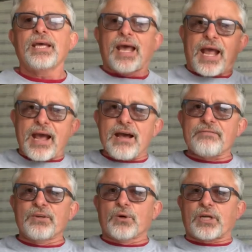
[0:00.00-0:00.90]

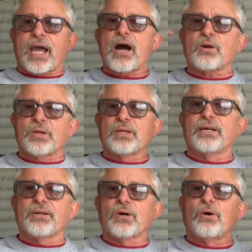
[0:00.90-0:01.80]
Have your
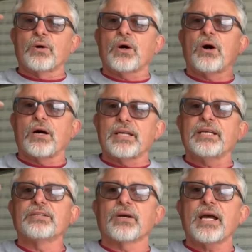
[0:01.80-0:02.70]
calculator going on
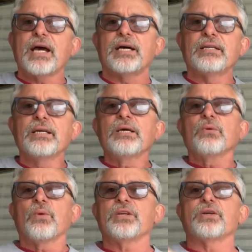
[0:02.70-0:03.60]
in your head
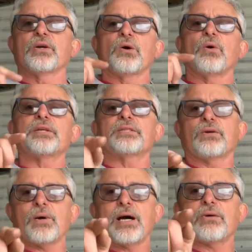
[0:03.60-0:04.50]
when you're going to
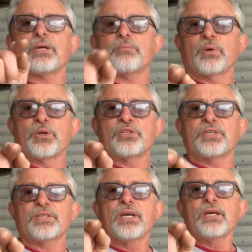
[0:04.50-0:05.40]
go out and
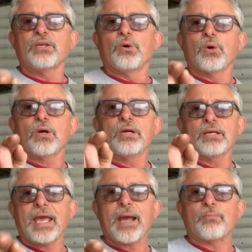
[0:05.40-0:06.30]
purchase your
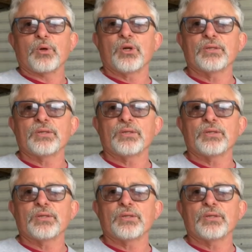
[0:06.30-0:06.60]
camper.